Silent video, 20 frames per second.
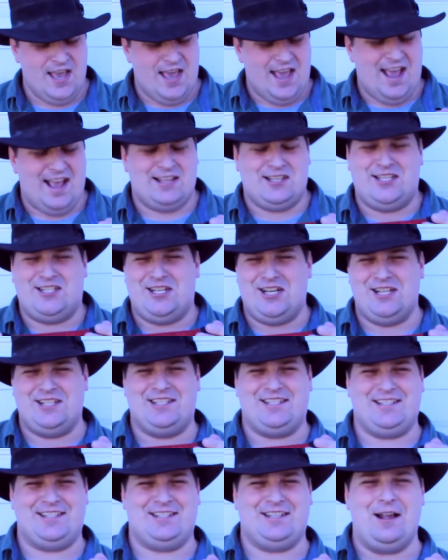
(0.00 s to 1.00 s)
It's
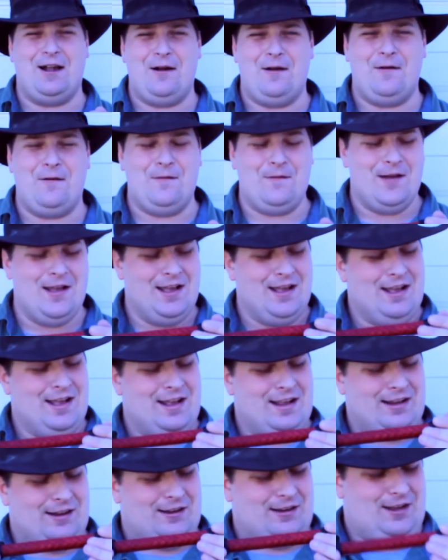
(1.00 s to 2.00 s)
just so
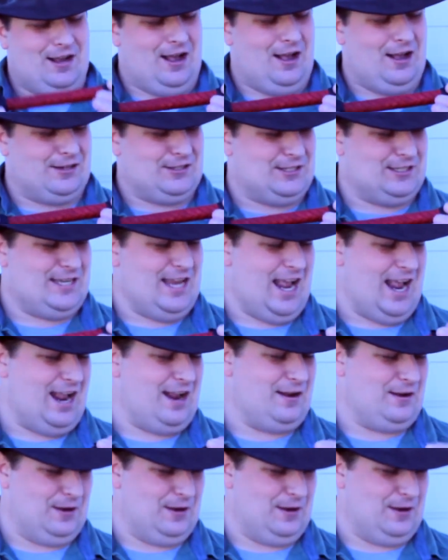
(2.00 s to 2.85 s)
gosh dang